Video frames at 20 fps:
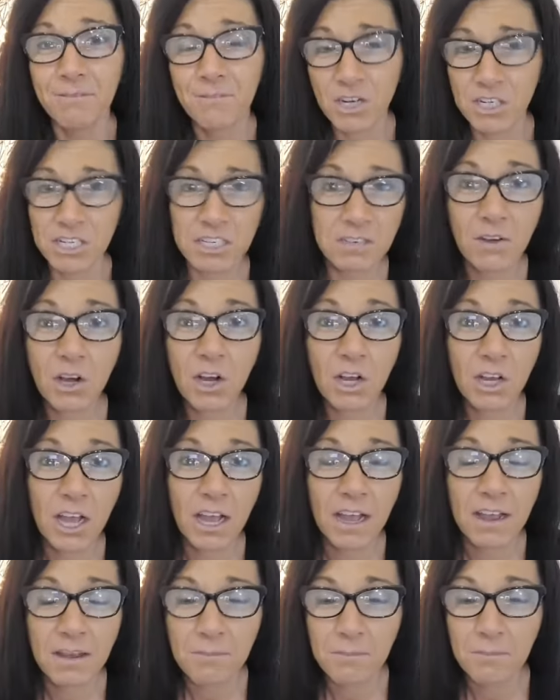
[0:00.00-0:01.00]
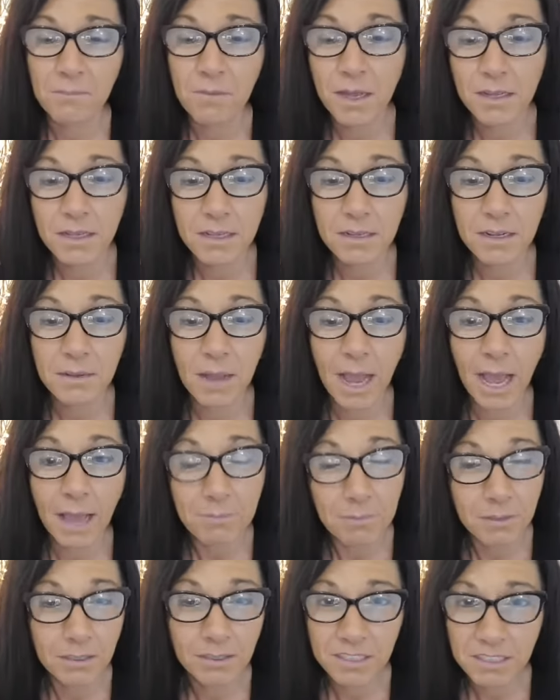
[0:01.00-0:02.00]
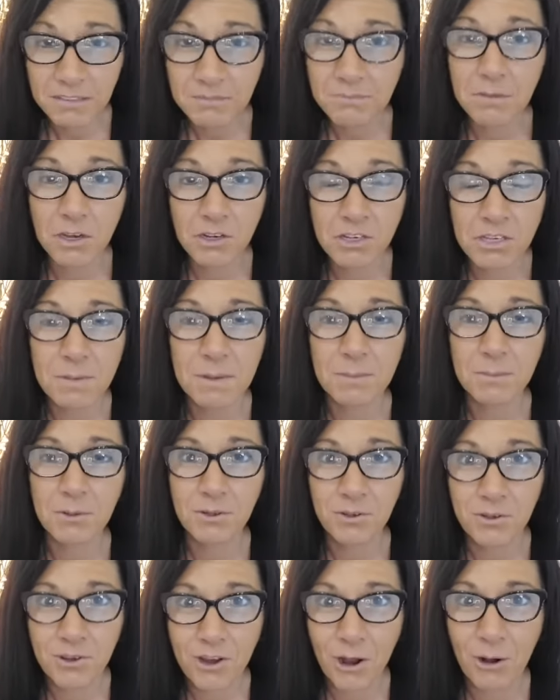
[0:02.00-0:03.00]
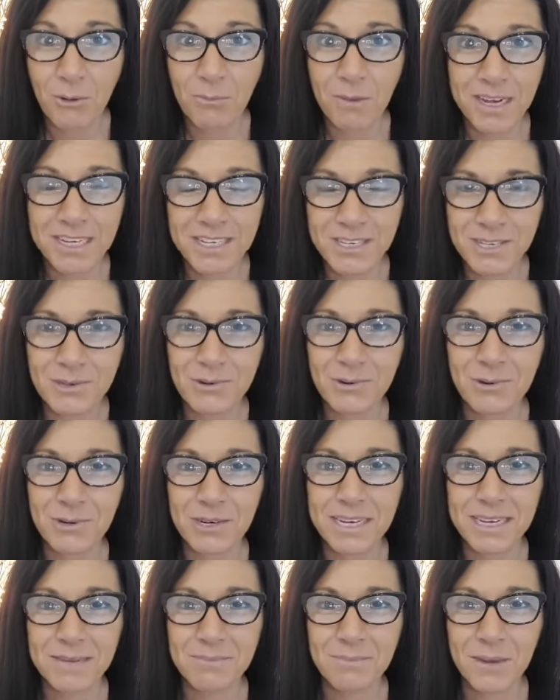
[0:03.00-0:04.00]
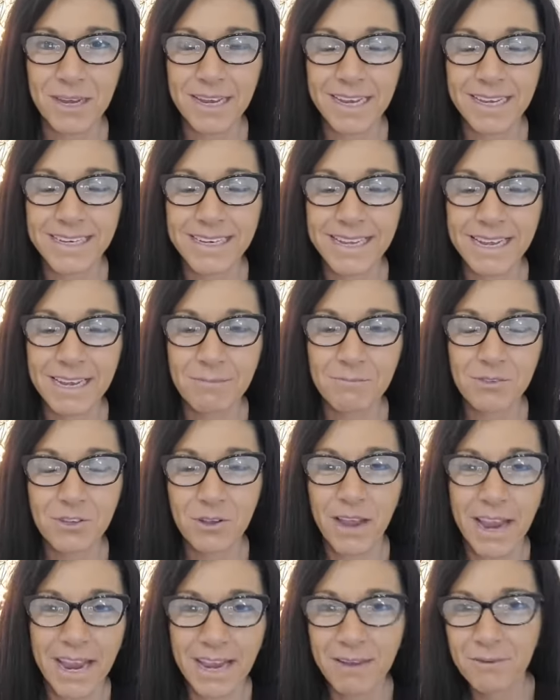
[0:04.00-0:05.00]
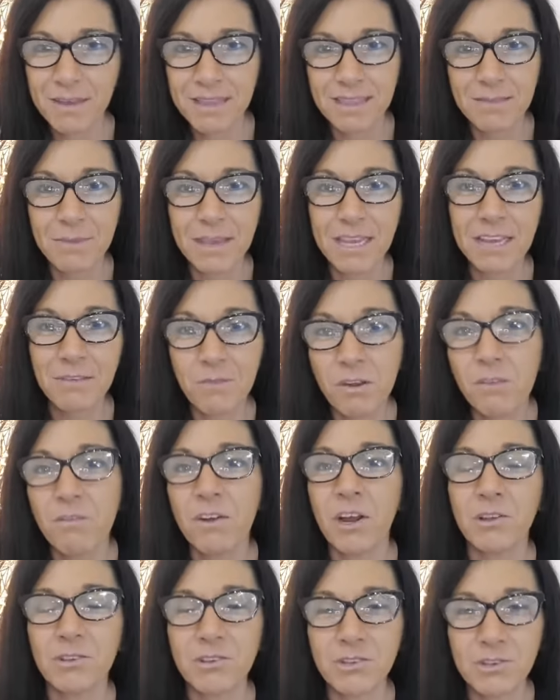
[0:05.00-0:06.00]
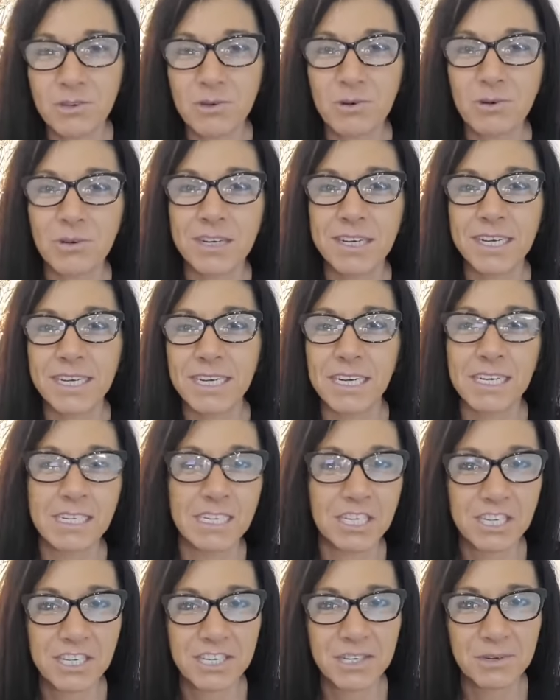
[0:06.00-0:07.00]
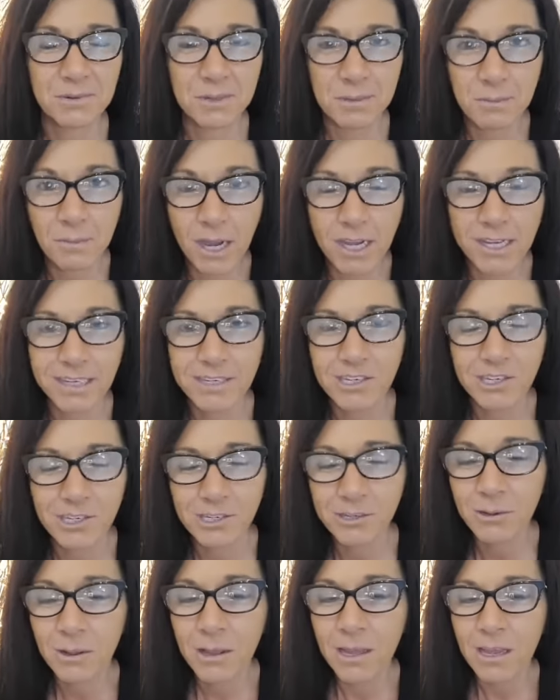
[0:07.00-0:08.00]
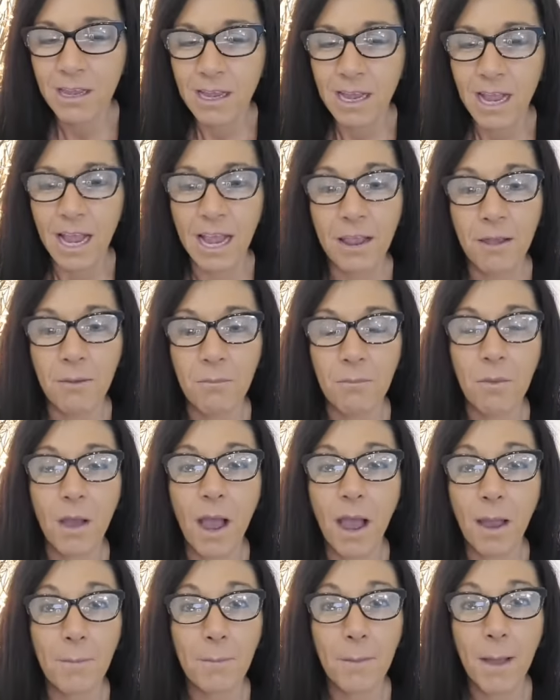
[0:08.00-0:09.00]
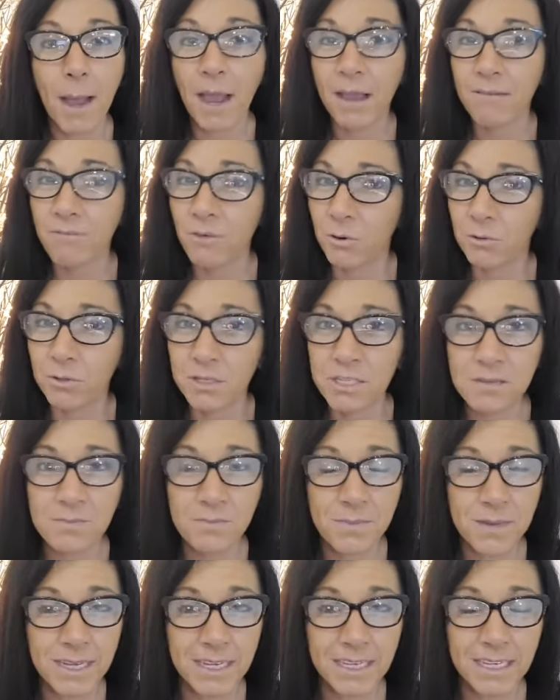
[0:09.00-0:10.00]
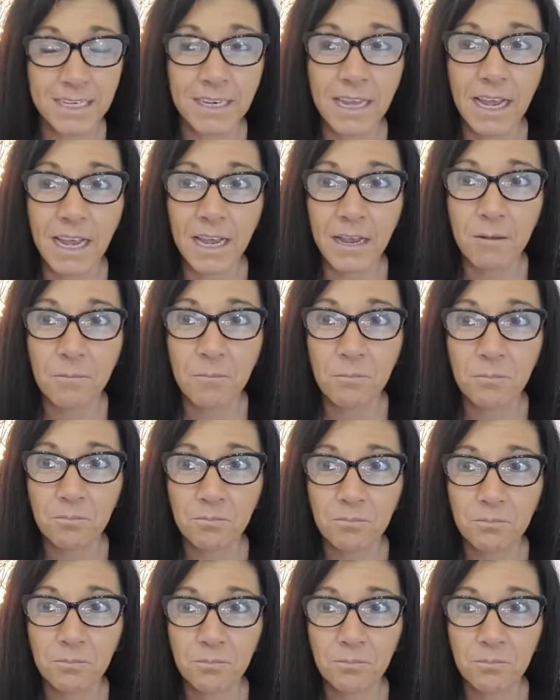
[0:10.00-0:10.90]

first of all, um, I believe most people know my story, but um, so hang with me if you know the story. It's just a reminder. Um, I've always been um,